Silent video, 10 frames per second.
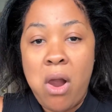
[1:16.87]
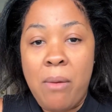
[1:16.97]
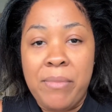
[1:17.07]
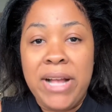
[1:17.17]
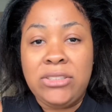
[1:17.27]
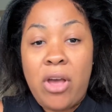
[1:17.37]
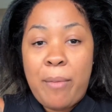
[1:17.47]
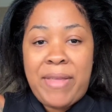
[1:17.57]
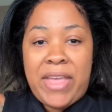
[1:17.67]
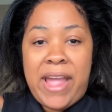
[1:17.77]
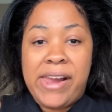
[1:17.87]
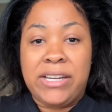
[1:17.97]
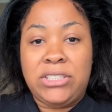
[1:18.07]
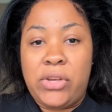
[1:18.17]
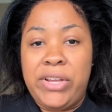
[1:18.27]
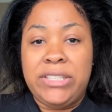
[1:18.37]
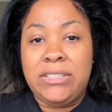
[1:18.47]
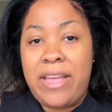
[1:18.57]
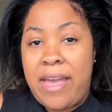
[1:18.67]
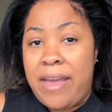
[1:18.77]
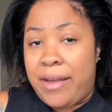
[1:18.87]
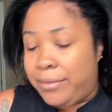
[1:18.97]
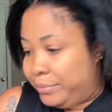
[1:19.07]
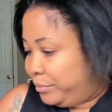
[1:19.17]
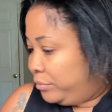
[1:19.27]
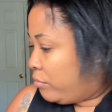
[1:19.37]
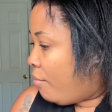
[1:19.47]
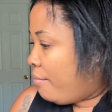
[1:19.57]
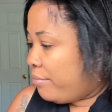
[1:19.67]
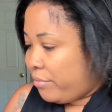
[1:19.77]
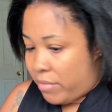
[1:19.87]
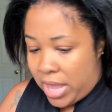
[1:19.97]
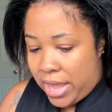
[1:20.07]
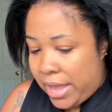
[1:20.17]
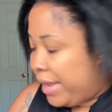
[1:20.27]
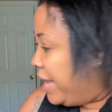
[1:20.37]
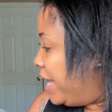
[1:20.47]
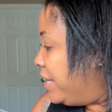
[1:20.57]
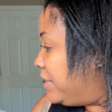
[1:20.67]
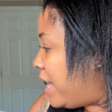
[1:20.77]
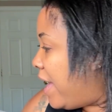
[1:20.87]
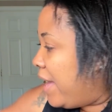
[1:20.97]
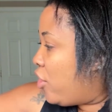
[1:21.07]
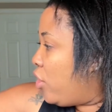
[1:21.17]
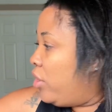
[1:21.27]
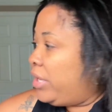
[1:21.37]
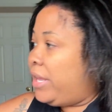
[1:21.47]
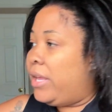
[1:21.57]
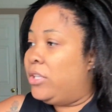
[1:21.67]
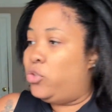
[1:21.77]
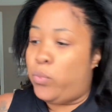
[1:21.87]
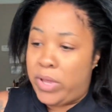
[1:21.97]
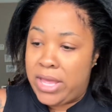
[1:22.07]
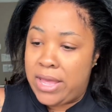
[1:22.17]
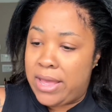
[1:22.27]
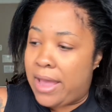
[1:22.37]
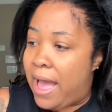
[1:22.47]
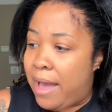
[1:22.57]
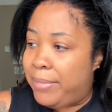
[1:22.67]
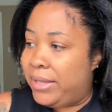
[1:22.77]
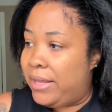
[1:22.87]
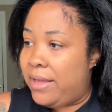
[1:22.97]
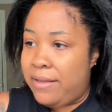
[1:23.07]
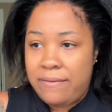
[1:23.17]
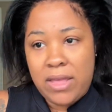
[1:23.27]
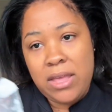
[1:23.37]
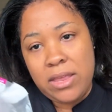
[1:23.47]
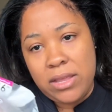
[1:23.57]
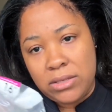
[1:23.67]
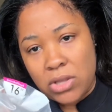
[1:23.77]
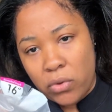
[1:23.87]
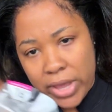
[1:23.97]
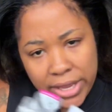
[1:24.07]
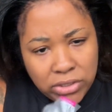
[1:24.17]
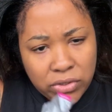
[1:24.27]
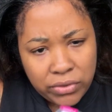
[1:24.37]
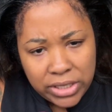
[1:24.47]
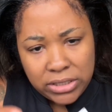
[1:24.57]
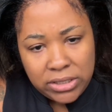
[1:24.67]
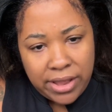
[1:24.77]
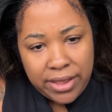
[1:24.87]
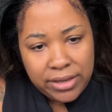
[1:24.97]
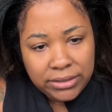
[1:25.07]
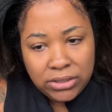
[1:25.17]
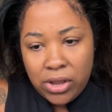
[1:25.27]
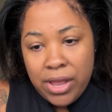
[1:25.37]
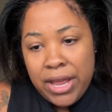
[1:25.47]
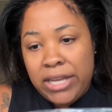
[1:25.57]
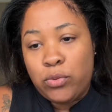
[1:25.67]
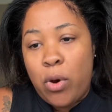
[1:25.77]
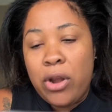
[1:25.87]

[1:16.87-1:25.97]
let's talk about the hair. So here's the hair, and it is a curly inch wig. I believe it is, okay, so this is water